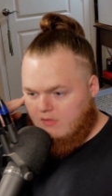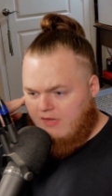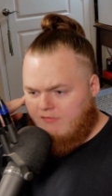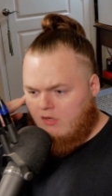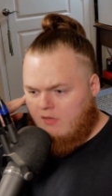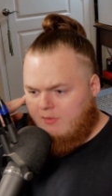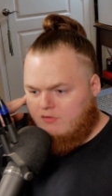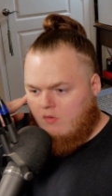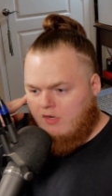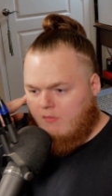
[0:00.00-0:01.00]
Even though he be
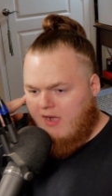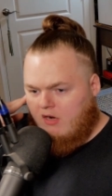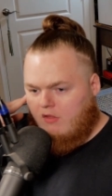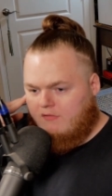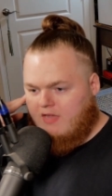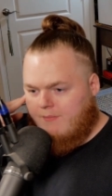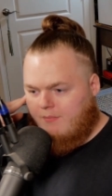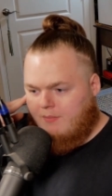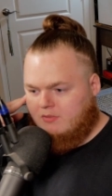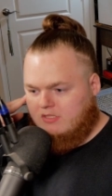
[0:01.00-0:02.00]
toying around all the time with
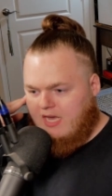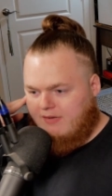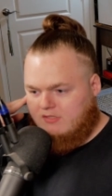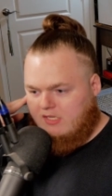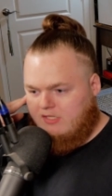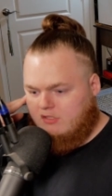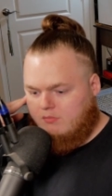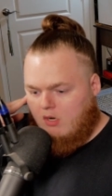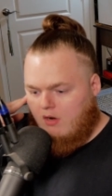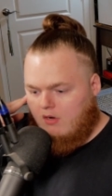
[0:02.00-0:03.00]
people's lives, like, he's
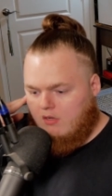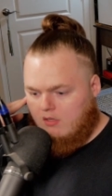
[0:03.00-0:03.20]
smart.